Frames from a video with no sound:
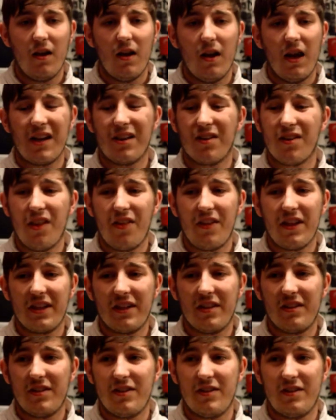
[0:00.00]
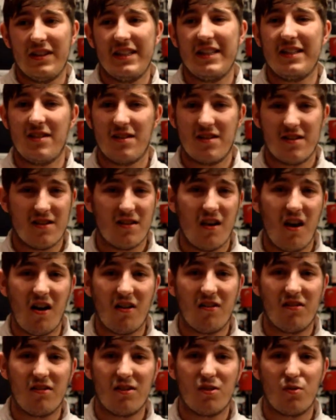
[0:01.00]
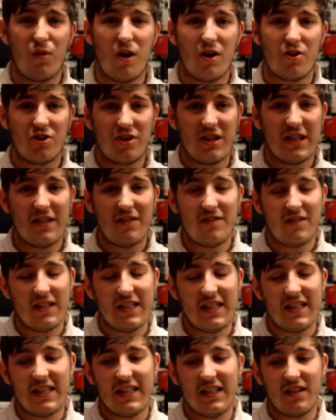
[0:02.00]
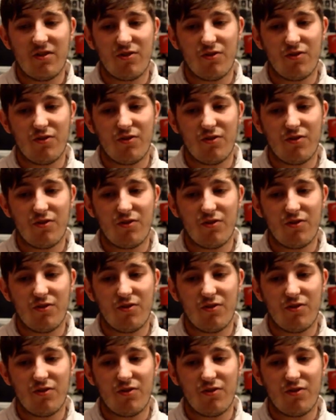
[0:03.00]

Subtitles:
Another thing you can do is listen to songs, watch TV,